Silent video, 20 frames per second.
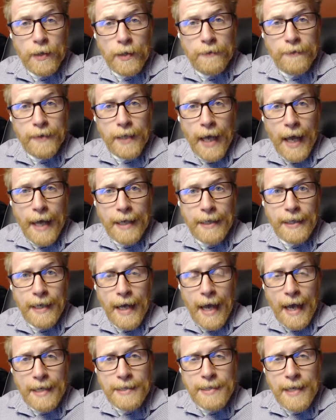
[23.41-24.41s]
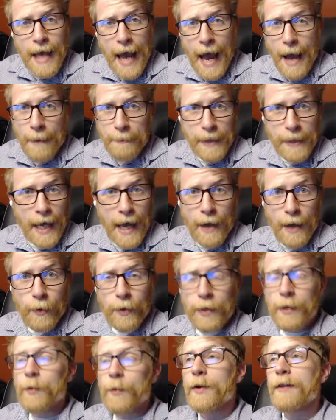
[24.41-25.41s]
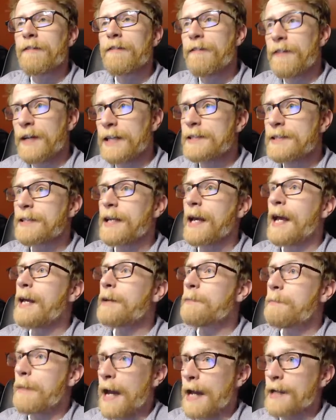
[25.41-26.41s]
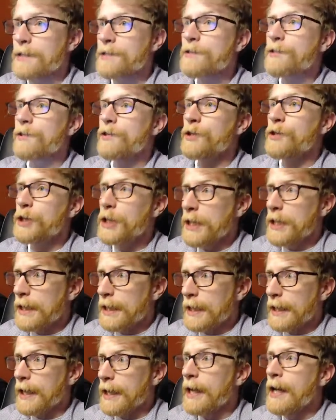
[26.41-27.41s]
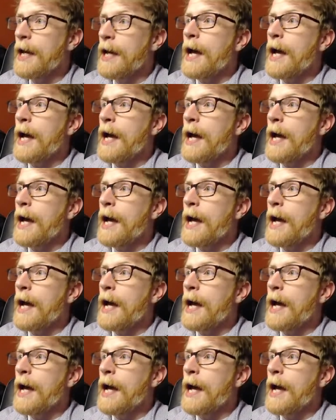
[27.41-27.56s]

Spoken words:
of the NES Happy Hour with Fitz and Master G.